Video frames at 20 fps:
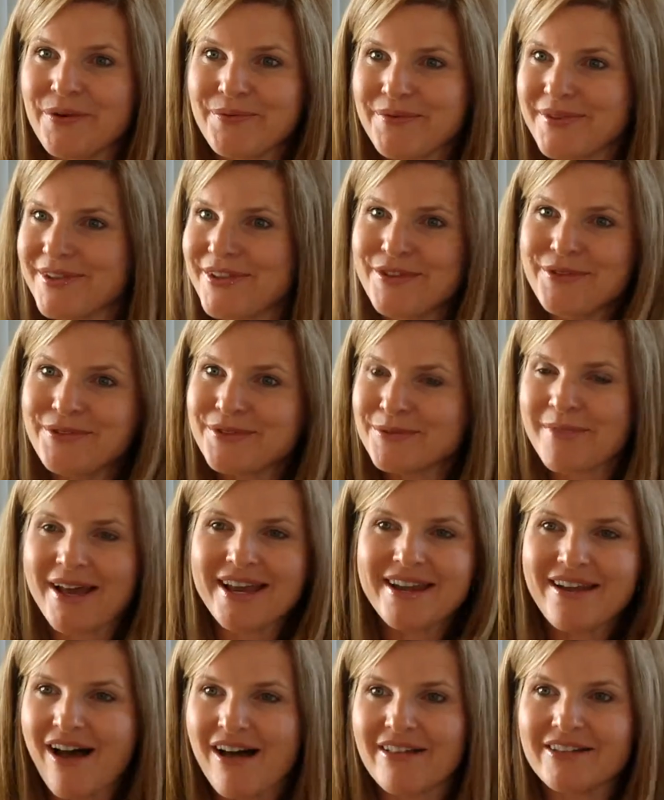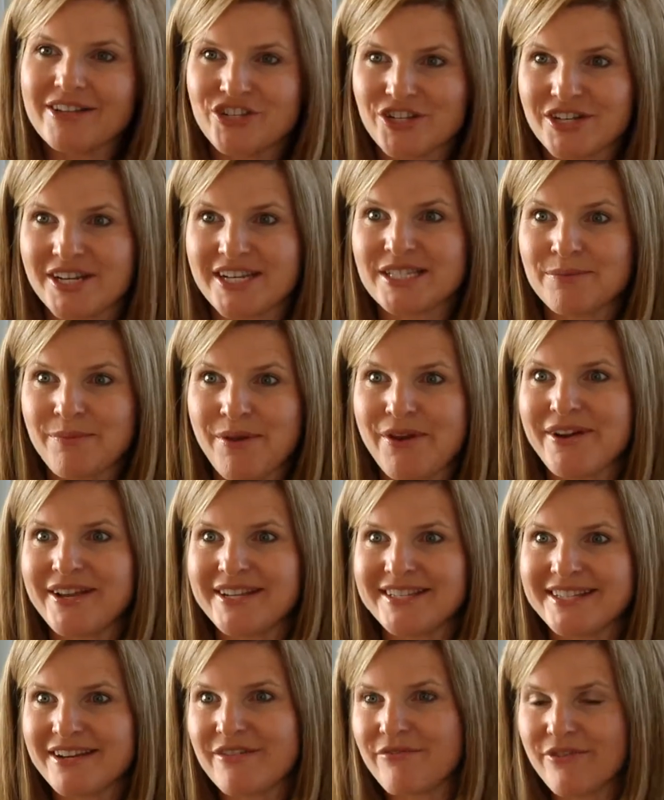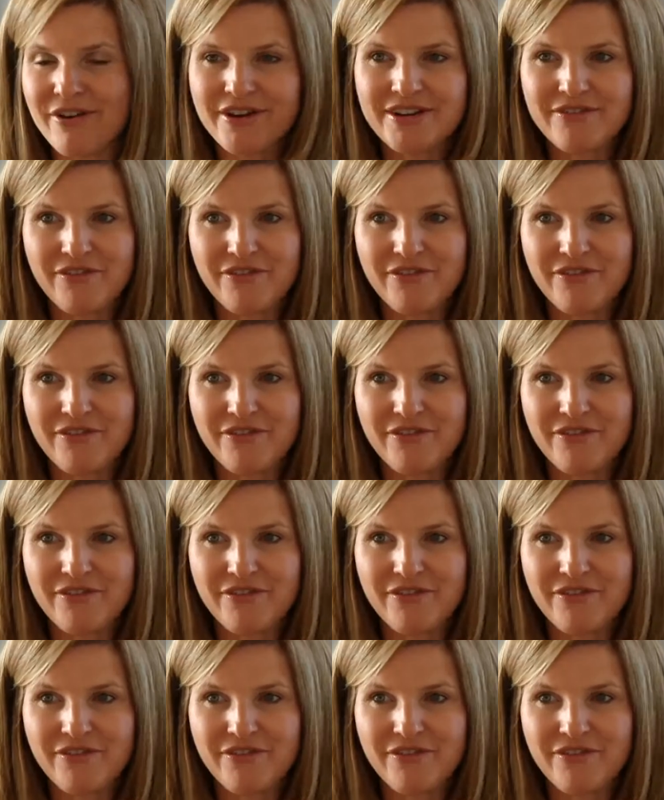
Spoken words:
use my knowledge and experience in a very,